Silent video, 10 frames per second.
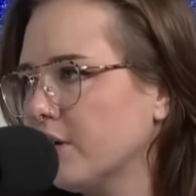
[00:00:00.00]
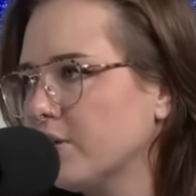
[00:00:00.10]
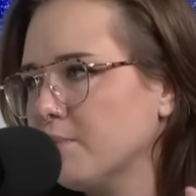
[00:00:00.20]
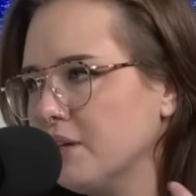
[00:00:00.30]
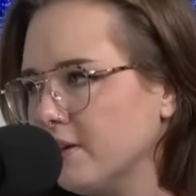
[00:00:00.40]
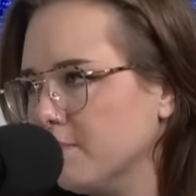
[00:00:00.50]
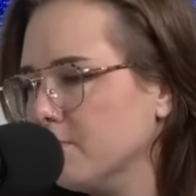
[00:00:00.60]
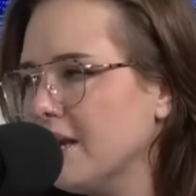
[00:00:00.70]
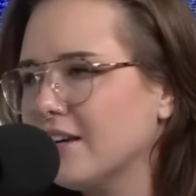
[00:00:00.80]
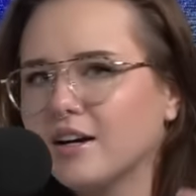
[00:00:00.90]
whether it be
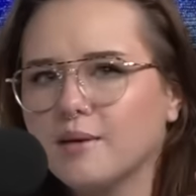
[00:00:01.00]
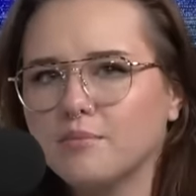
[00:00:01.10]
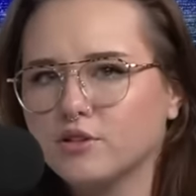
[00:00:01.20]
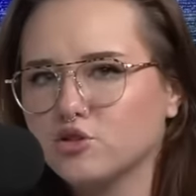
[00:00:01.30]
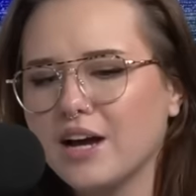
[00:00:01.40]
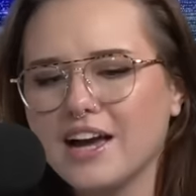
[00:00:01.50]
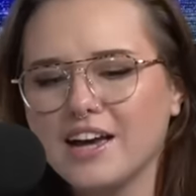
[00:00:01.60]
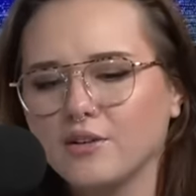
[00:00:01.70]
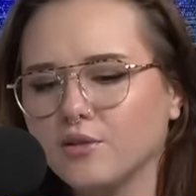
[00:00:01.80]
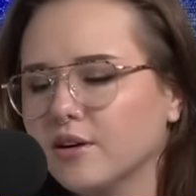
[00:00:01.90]
makeup or
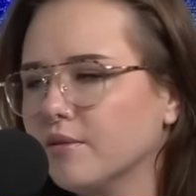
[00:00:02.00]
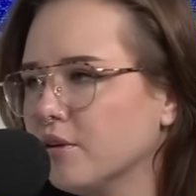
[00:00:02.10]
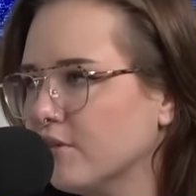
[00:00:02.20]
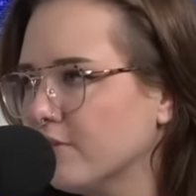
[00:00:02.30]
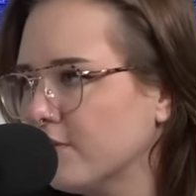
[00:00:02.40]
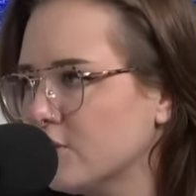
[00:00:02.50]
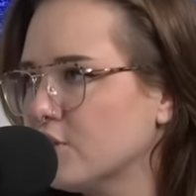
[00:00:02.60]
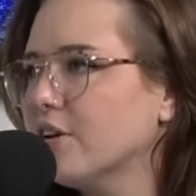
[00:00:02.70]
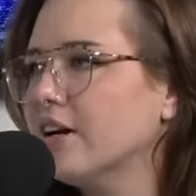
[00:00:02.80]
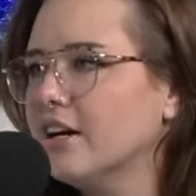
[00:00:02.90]
drag or you know, you can
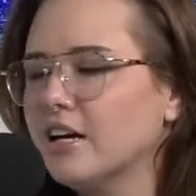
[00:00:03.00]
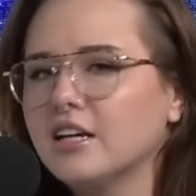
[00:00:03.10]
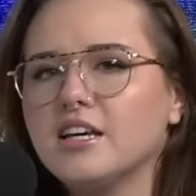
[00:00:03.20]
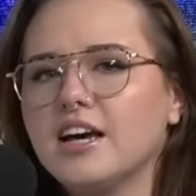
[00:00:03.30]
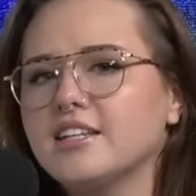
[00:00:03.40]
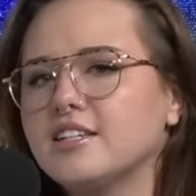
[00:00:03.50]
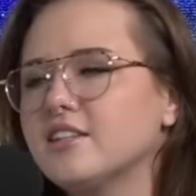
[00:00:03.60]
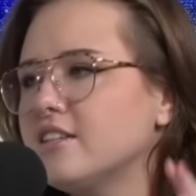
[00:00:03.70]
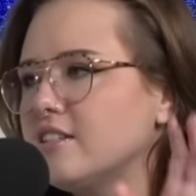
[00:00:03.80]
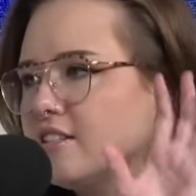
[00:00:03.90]
persona, take off. Yeah, it's
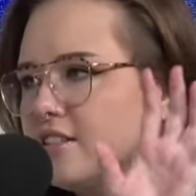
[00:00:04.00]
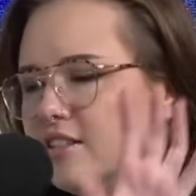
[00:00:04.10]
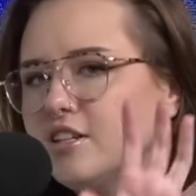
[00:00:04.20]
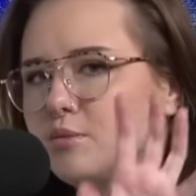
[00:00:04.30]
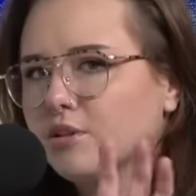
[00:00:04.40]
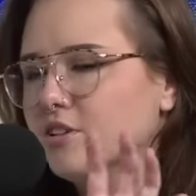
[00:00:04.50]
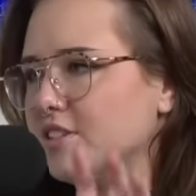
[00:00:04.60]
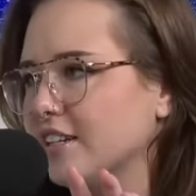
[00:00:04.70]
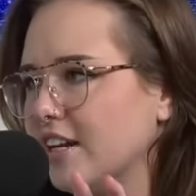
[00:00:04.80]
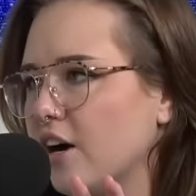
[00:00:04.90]
this is this
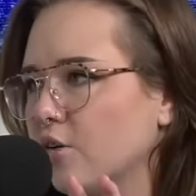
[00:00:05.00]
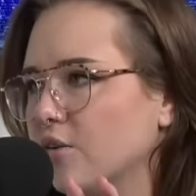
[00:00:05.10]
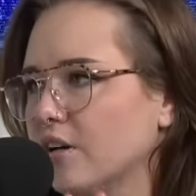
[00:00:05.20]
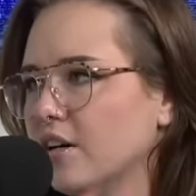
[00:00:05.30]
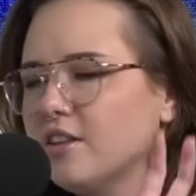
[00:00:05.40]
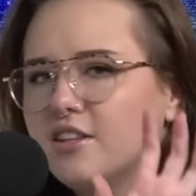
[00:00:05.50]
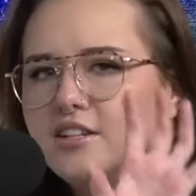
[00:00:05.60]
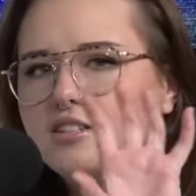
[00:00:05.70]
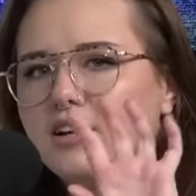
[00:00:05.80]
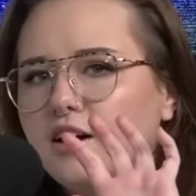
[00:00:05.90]
person now.
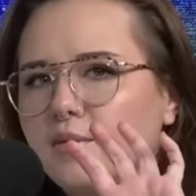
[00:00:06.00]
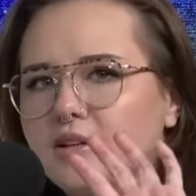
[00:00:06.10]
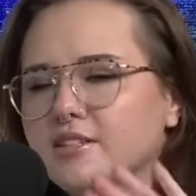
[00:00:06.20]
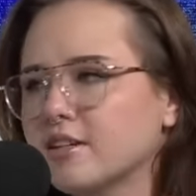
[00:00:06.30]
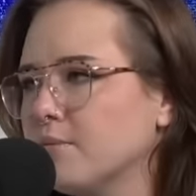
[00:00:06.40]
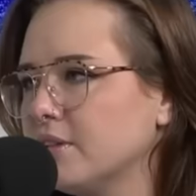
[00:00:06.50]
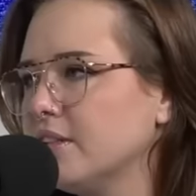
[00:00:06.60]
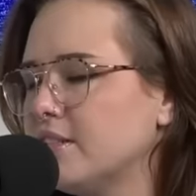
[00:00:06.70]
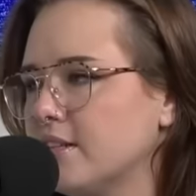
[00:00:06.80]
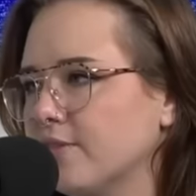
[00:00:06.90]
This it's
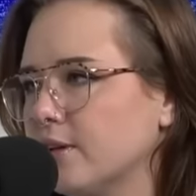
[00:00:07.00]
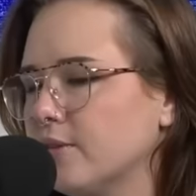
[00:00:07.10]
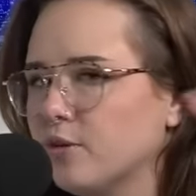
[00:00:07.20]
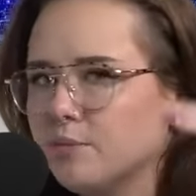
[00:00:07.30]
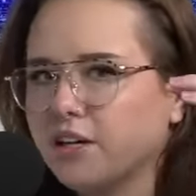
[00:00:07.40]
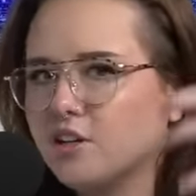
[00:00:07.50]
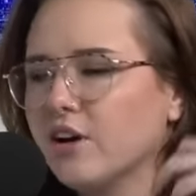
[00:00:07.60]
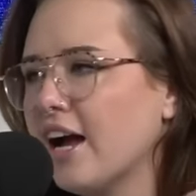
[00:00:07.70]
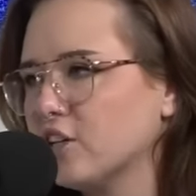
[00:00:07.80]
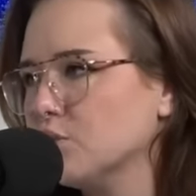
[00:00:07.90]
completely separate from like
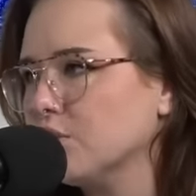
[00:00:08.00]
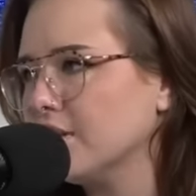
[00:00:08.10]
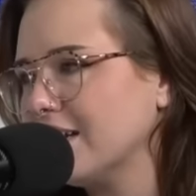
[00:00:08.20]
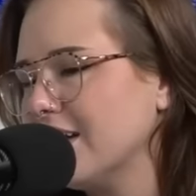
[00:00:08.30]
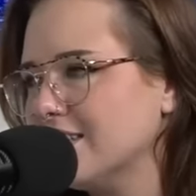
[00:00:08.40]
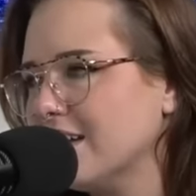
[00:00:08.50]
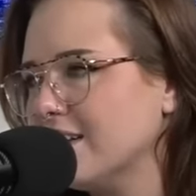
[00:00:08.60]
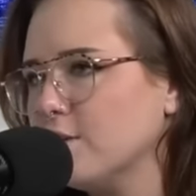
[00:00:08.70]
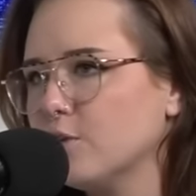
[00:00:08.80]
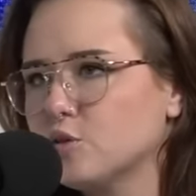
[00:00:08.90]
your actual like
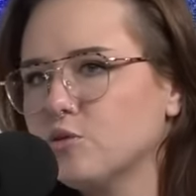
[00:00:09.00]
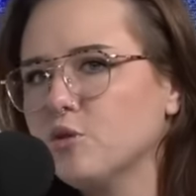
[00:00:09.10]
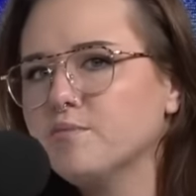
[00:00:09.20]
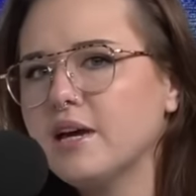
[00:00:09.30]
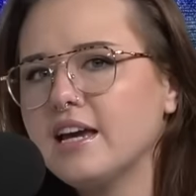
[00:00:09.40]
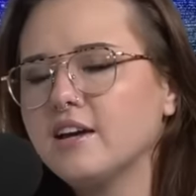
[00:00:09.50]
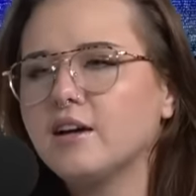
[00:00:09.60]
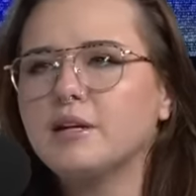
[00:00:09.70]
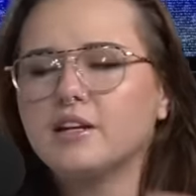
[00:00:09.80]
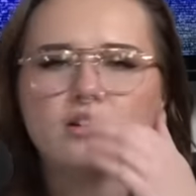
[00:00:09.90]
identity, which you may.
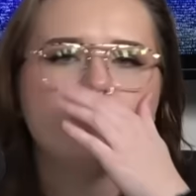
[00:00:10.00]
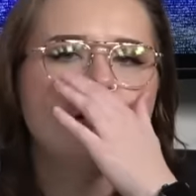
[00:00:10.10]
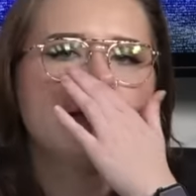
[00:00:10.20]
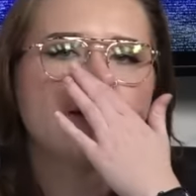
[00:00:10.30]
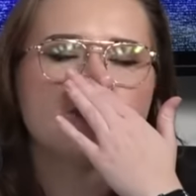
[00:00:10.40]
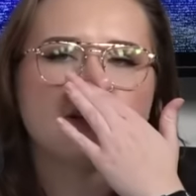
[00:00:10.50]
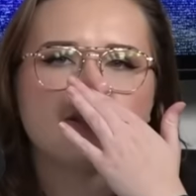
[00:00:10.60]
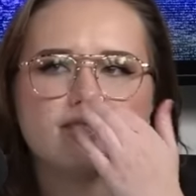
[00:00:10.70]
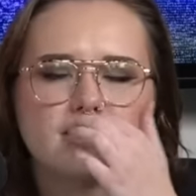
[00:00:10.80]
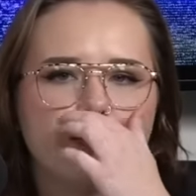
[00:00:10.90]
I mean, it could be like you're trying
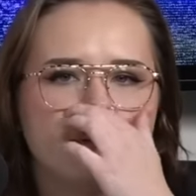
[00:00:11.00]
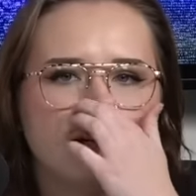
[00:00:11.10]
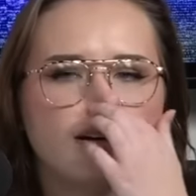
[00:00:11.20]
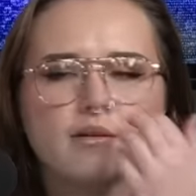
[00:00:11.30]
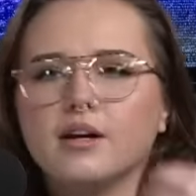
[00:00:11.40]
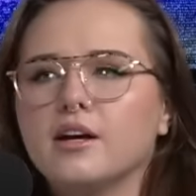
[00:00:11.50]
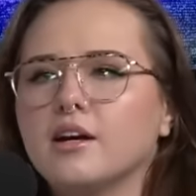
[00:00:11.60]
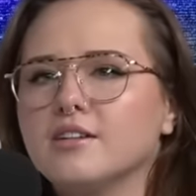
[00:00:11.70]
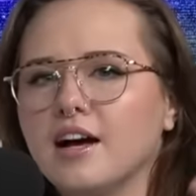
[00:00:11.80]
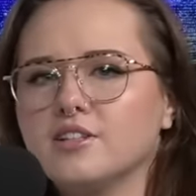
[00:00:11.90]
to escape like a
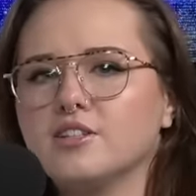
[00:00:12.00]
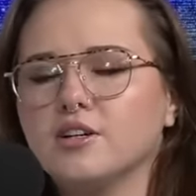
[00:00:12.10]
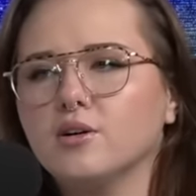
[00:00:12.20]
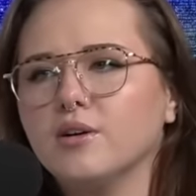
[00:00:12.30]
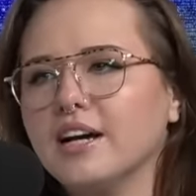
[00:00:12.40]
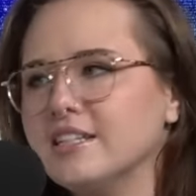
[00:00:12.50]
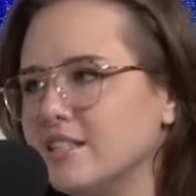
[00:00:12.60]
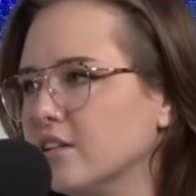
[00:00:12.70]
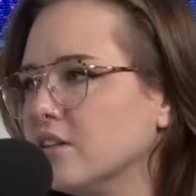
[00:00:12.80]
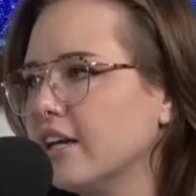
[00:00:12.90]
not so
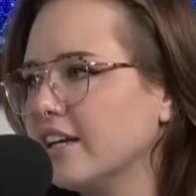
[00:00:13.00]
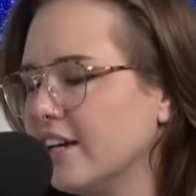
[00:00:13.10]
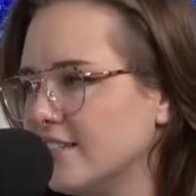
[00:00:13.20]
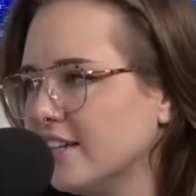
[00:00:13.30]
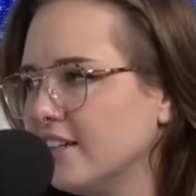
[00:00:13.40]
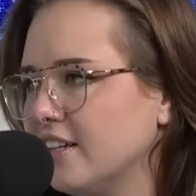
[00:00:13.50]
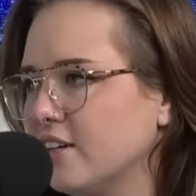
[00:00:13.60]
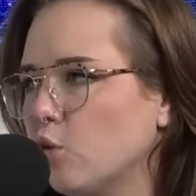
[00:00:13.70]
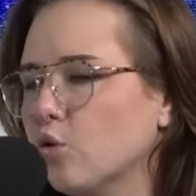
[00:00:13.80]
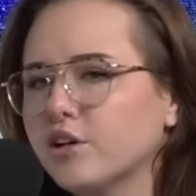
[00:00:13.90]
ideal like
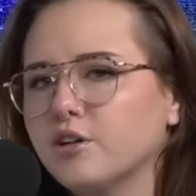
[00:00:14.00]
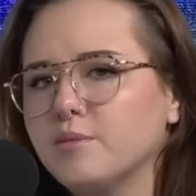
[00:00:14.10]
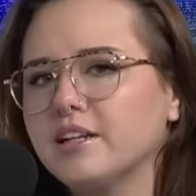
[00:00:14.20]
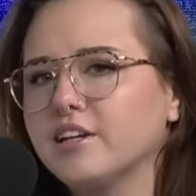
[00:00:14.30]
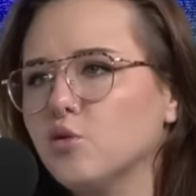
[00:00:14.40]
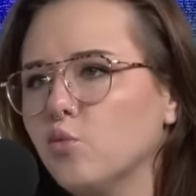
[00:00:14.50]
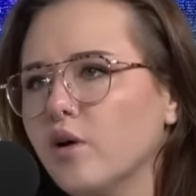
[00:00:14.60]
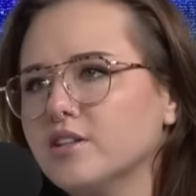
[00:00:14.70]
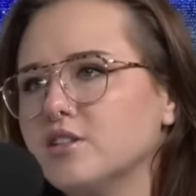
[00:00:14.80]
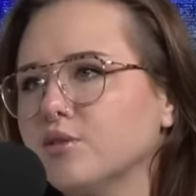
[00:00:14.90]
identity, or it could be like you
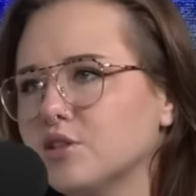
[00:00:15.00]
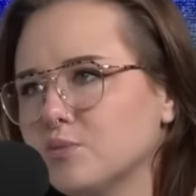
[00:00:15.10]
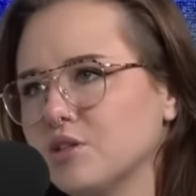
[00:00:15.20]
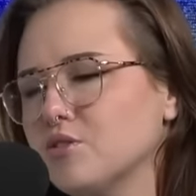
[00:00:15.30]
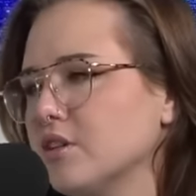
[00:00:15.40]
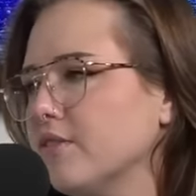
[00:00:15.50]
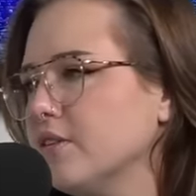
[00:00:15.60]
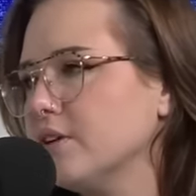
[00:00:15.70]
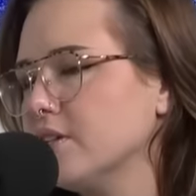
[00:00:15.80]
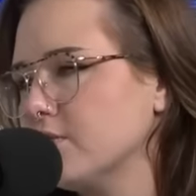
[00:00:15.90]
want to express yourself
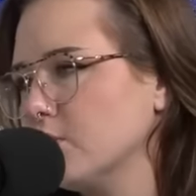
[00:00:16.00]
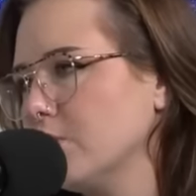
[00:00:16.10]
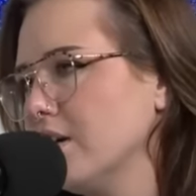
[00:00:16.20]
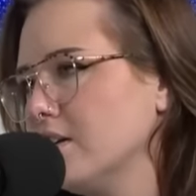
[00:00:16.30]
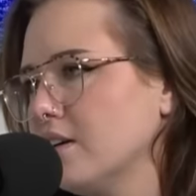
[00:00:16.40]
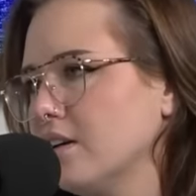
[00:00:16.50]
in a very different way.